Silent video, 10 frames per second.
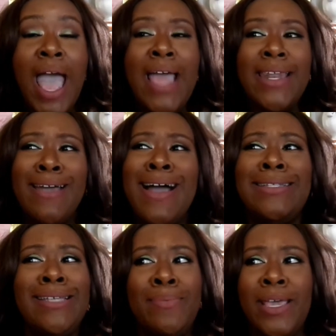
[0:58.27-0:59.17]
Now I
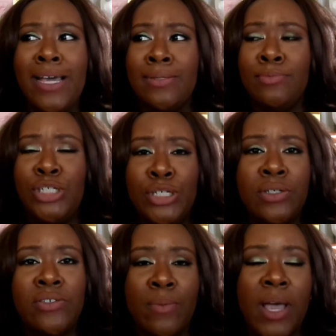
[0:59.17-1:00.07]
did pick up some
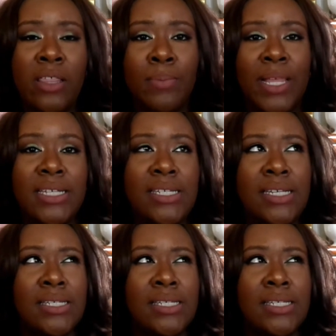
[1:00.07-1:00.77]
shoes from other places,